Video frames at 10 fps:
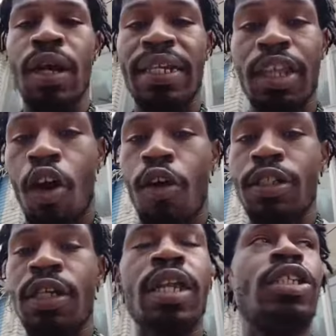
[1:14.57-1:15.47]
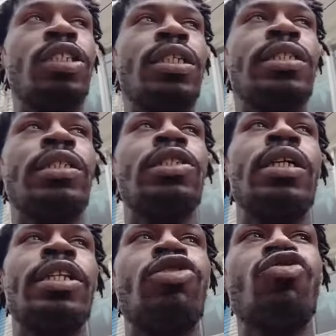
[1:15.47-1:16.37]
all that to harness energy and to dis-
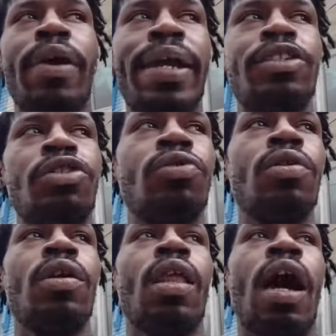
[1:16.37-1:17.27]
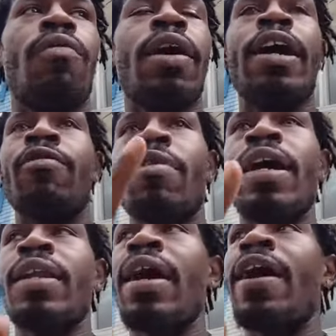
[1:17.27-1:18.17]
and distract you. All right, and
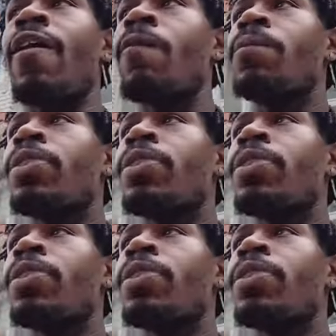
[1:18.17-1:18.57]
right now